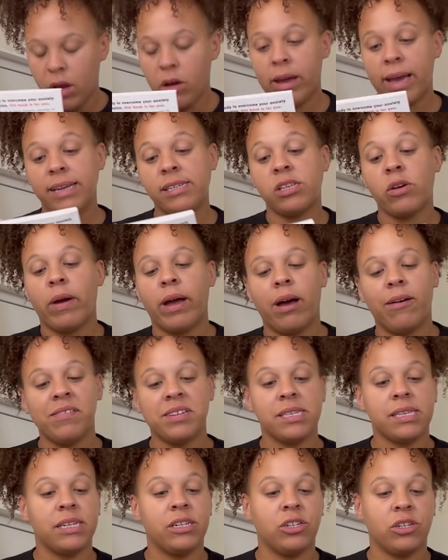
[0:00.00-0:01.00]
Okay, so I
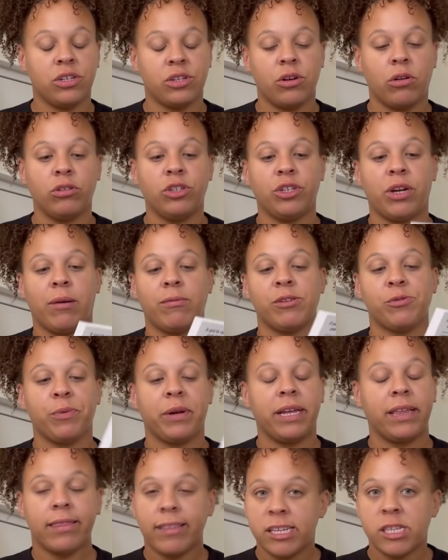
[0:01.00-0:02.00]
obviously just told you I was
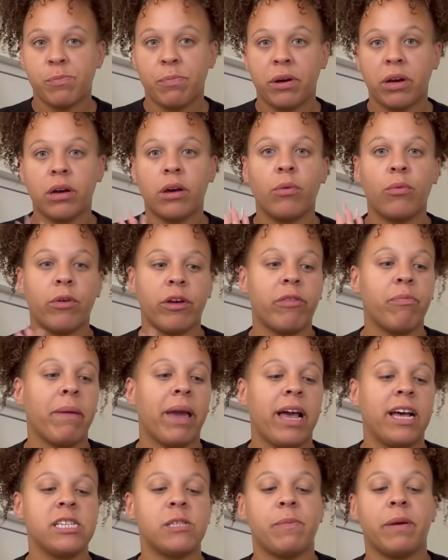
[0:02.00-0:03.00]
reading this book with
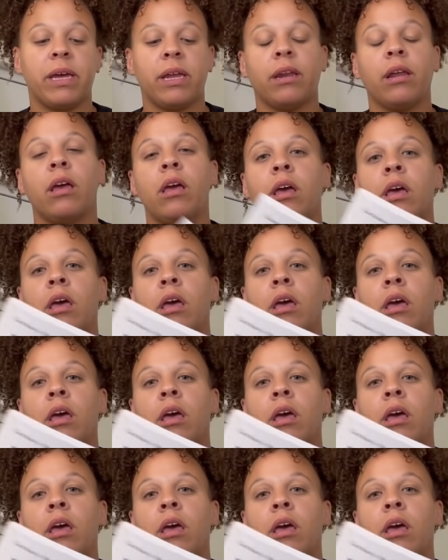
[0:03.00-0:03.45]
my husband.